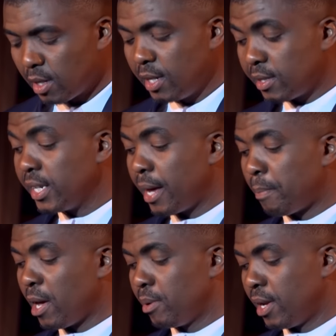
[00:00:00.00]
listen here,
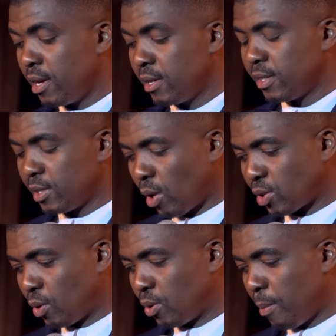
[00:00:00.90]
baby, né? this is what's
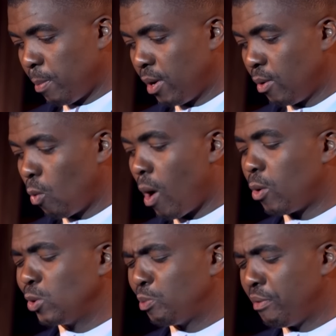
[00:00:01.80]
going to happen. We are
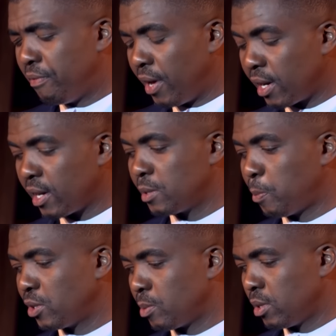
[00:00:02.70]
going to be very
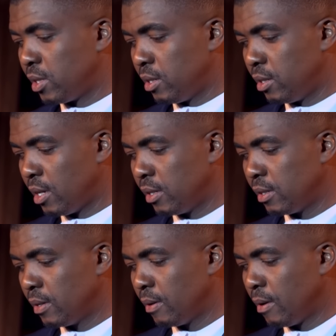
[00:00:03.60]
responsible
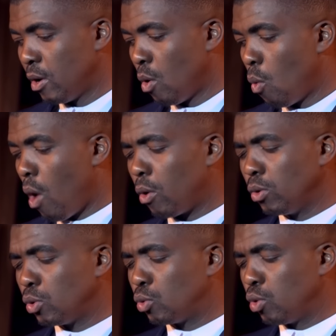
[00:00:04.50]
citizens. We are
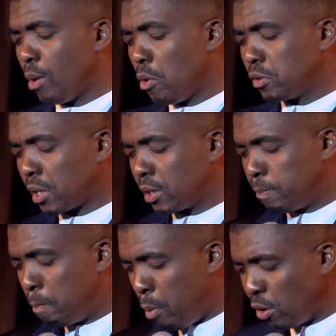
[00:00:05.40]
going to do the most
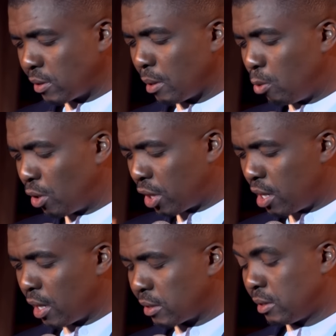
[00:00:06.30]
responsible
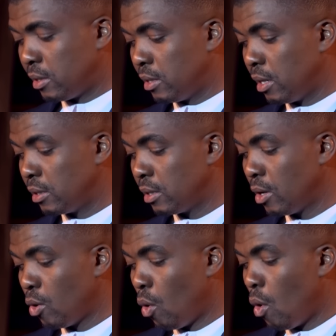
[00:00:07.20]
thing as citizens.
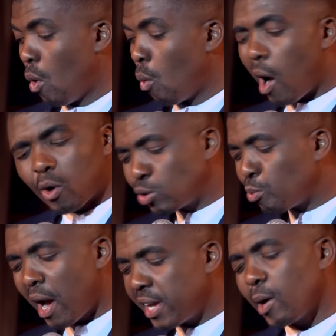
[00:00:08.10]
We are going to
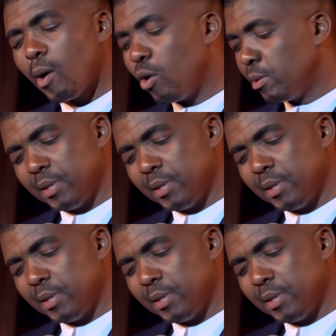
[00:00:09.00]
mind our own